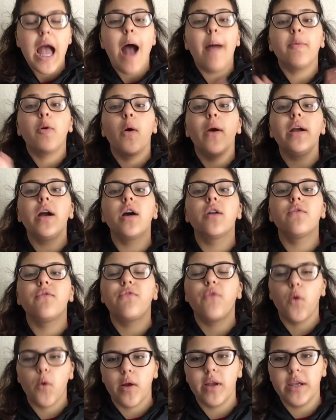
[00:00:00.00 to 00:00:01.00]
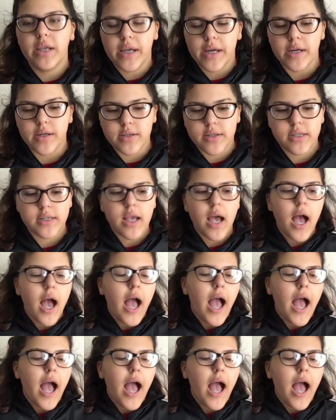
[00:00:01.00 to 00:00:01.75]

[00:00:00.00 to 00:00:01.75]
I'm going on 4 years.